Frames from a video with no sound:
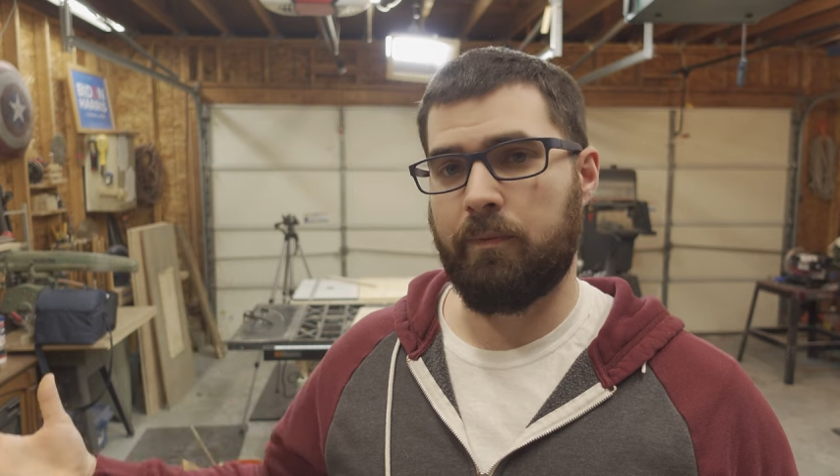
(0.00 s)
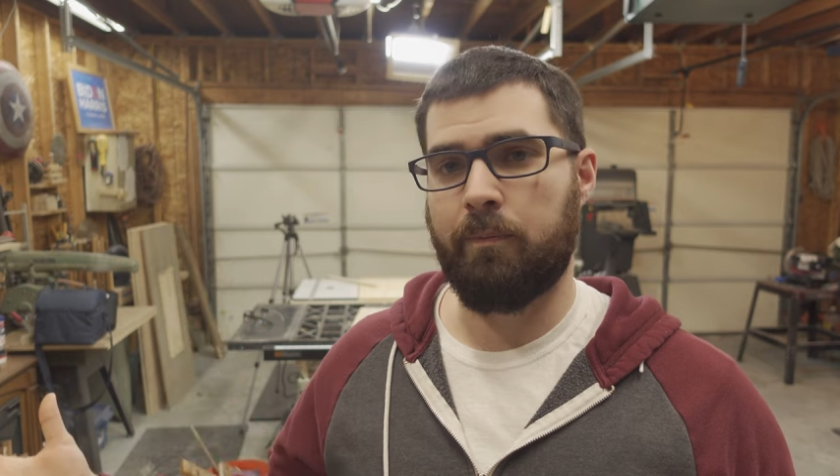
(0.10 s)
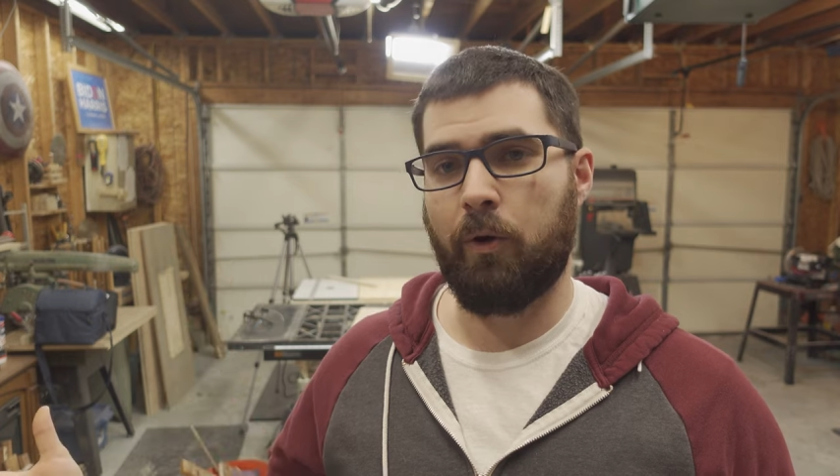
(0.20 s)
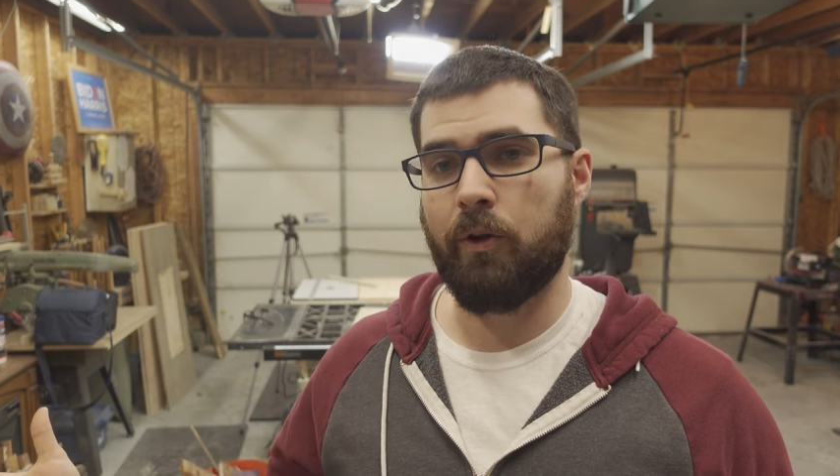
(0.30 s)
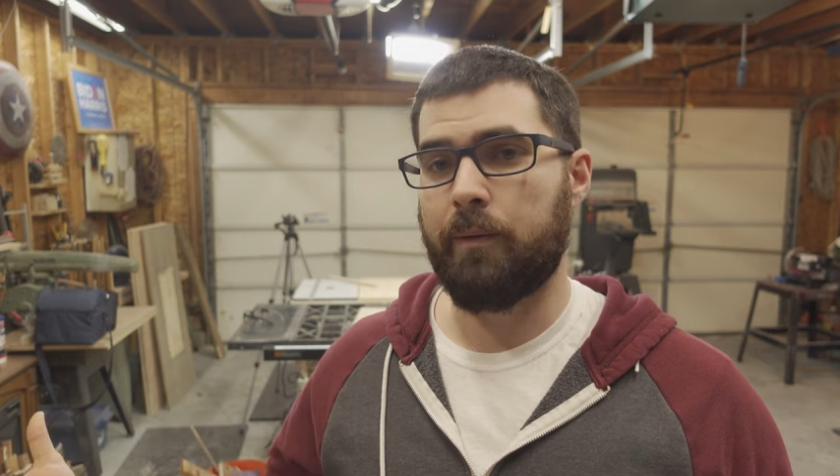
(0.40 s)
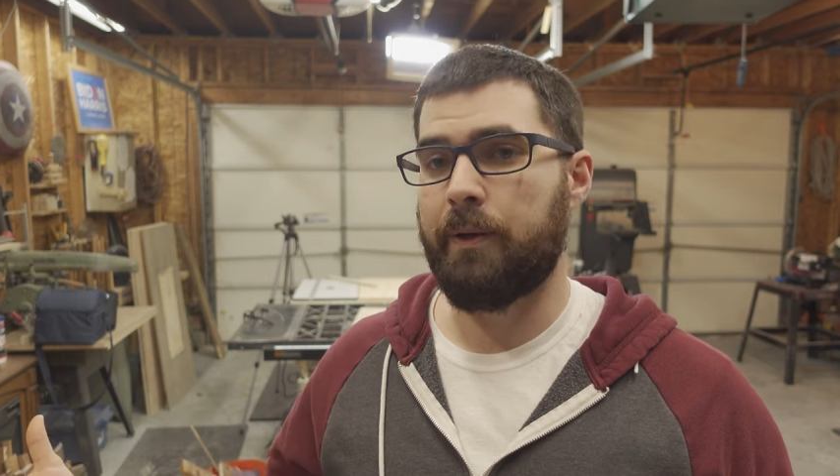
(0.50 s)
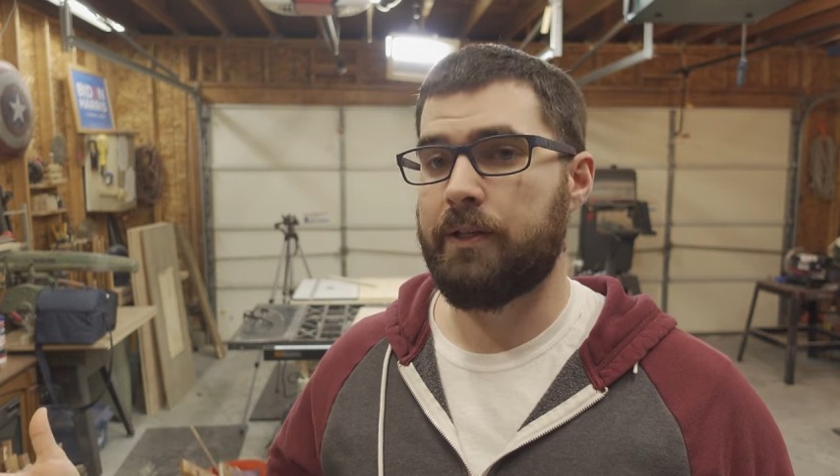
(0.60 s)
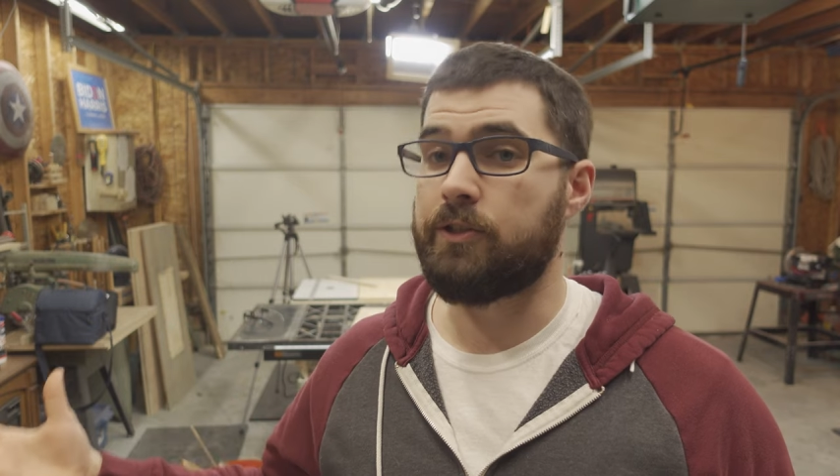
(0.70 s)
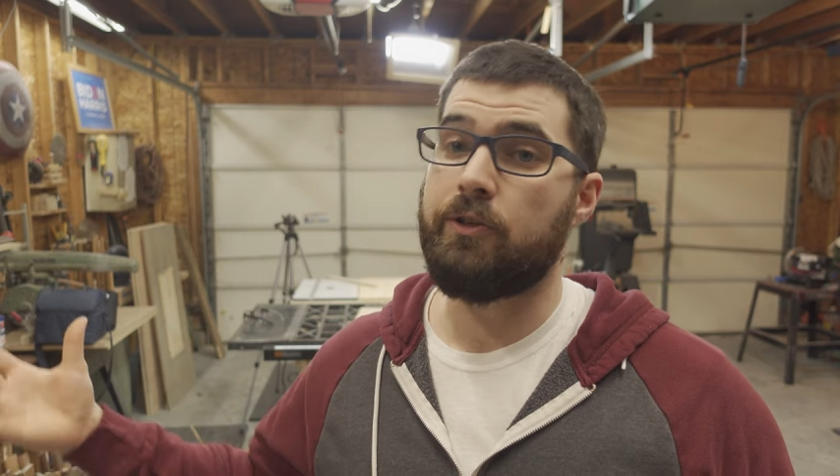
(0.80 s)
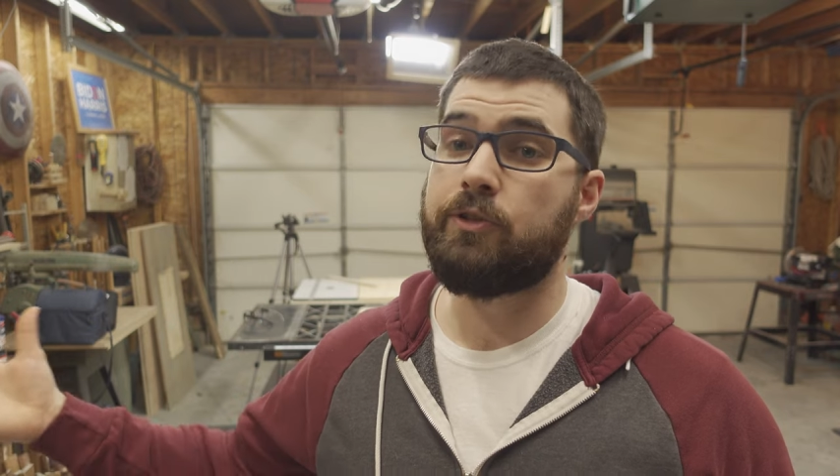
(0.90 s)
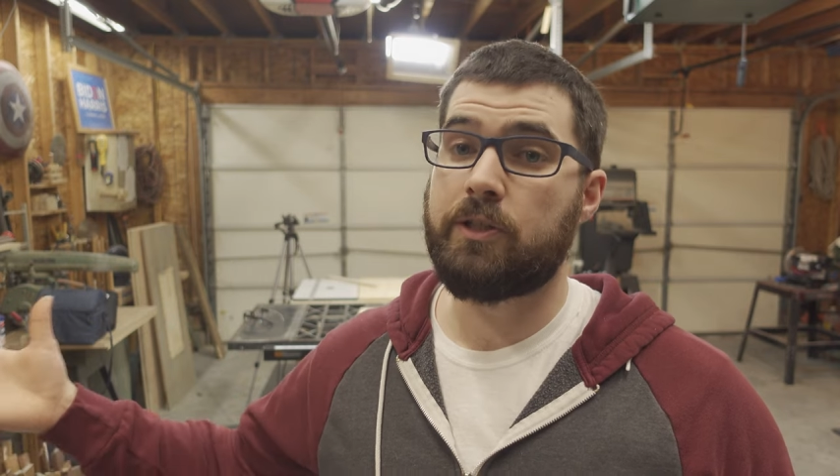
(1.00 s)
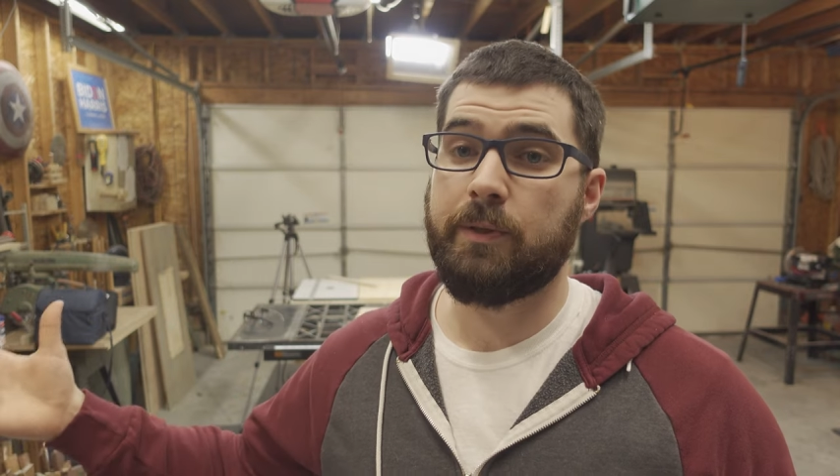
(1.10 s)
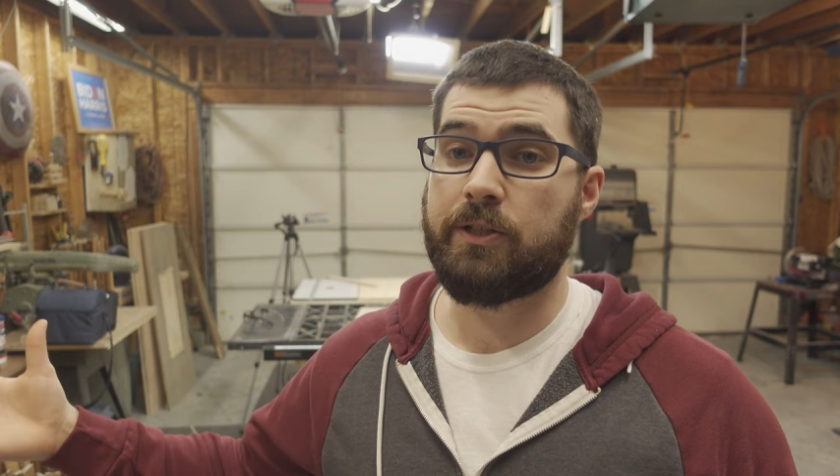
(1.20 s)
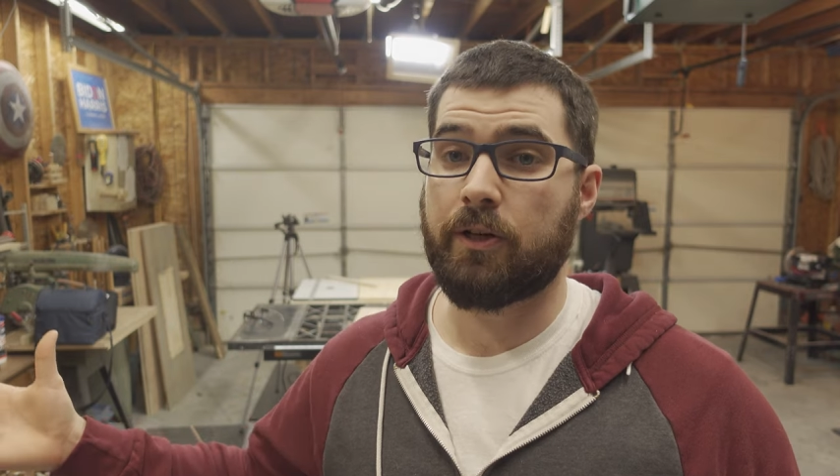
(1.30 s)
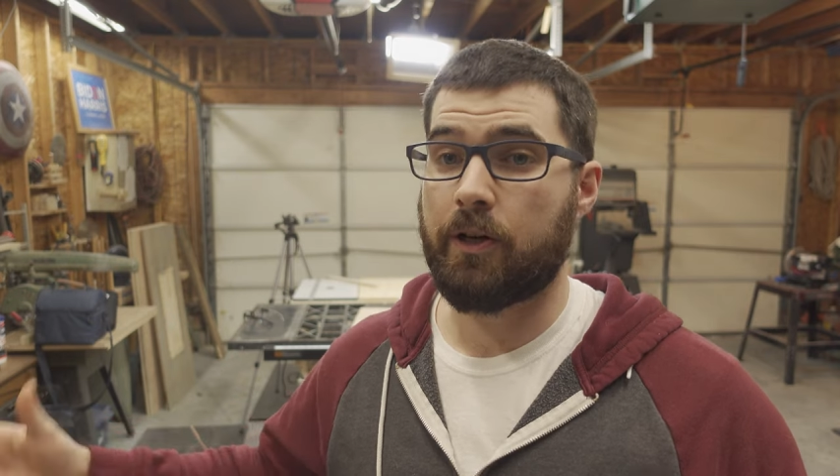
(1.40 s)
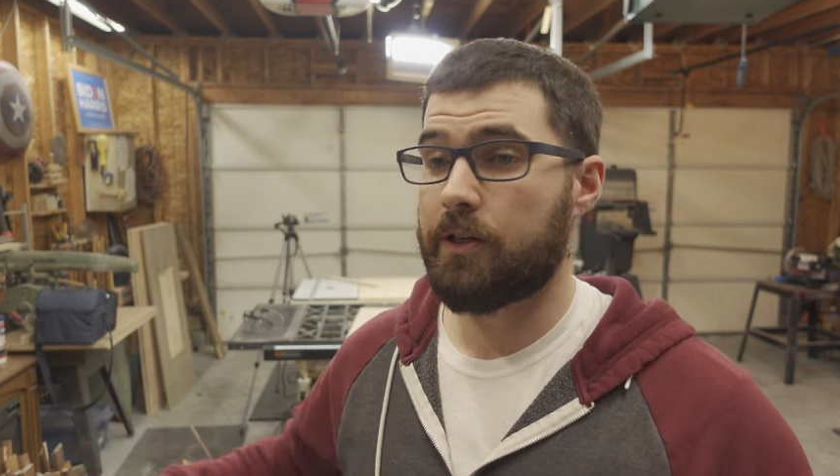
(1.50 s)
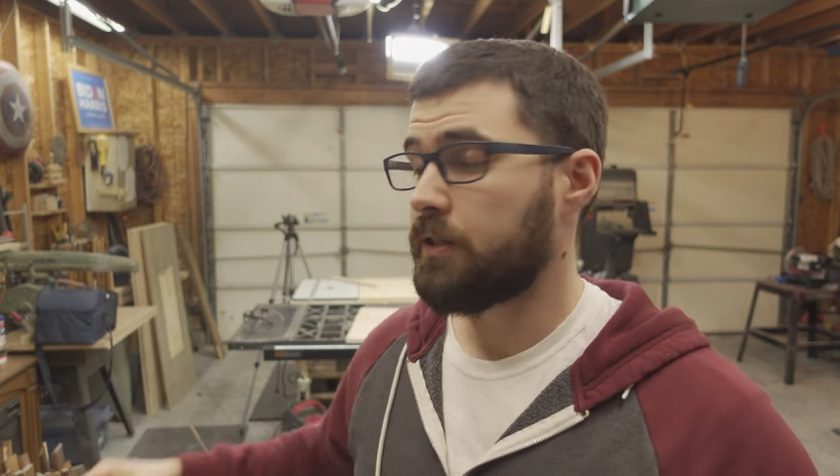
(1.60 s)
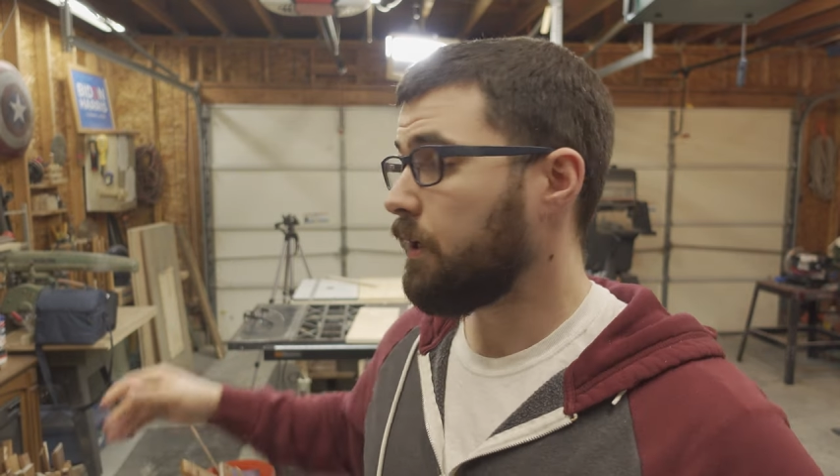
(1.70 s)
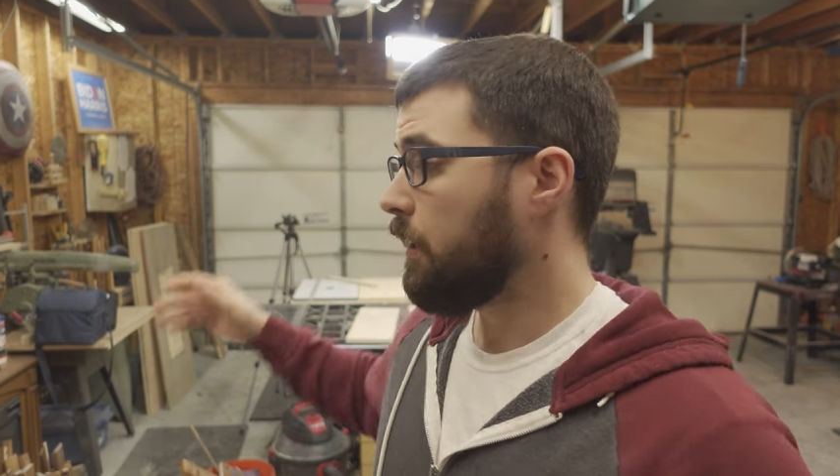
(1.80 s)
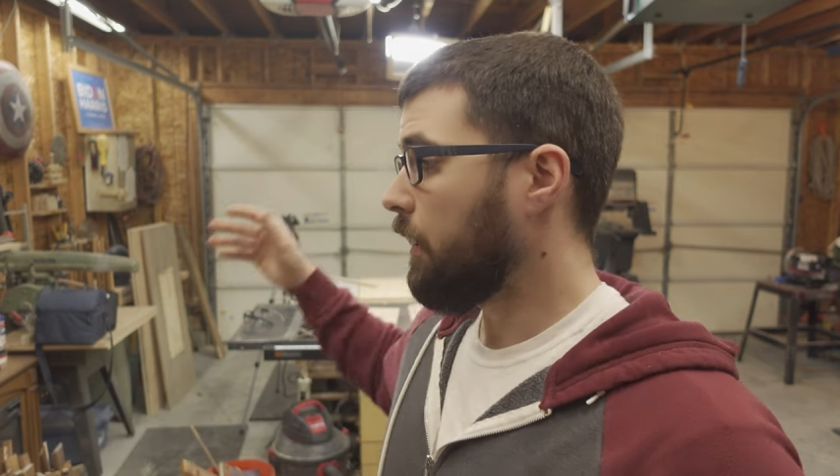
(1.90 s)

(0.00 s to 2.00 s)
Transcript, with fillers: bowling pins used to be turned.